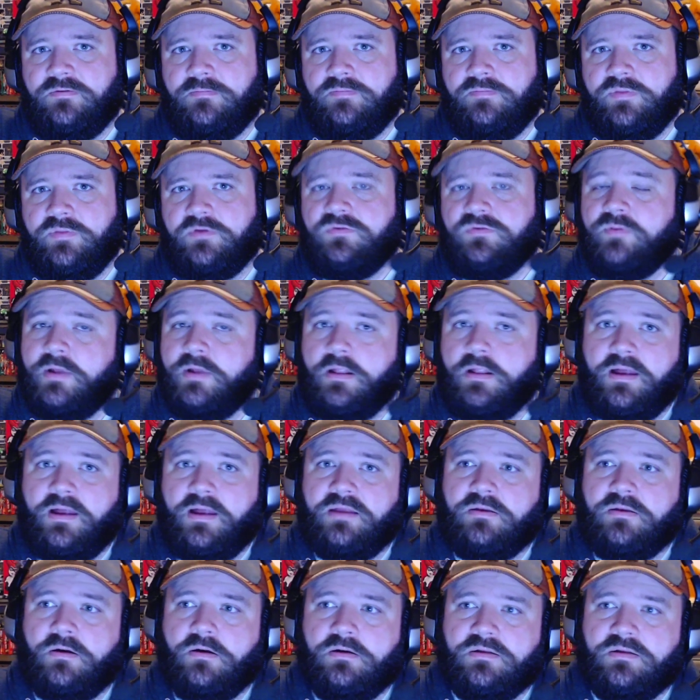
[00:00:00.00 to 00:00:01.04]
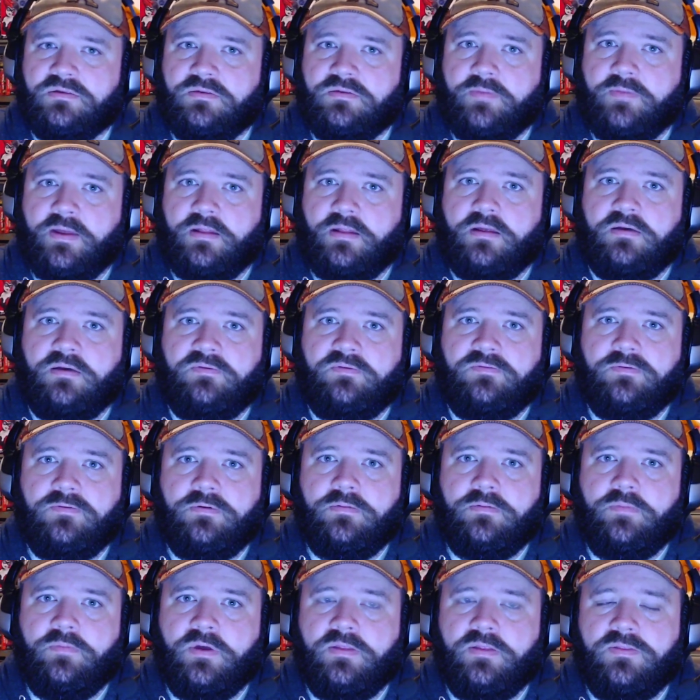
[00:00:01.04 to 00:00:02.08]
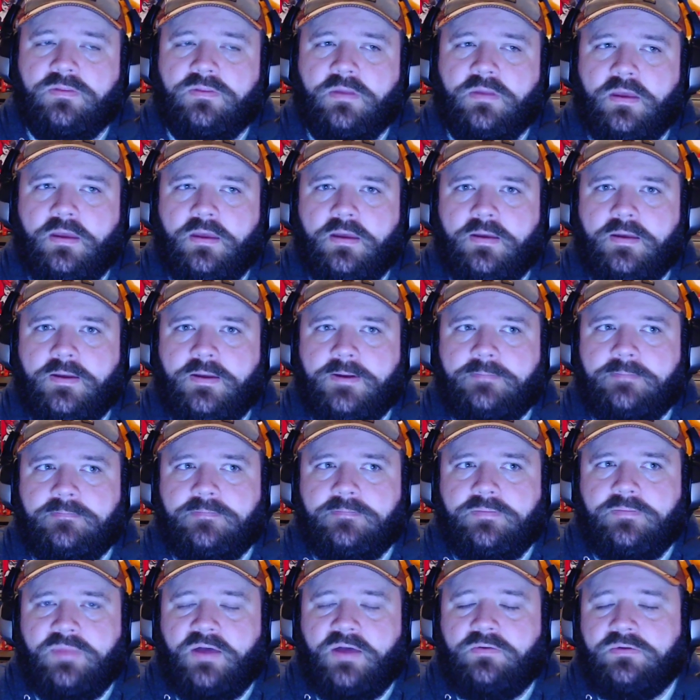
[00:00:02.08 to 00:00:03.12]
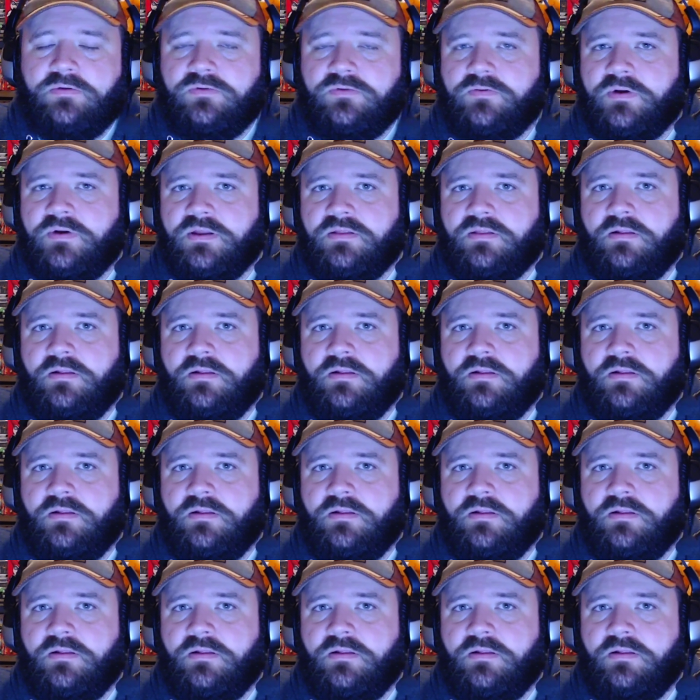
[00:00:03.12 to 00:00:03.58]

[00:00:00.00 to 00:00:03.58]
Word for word: There's been a lot of darkness in my life, but that was one of the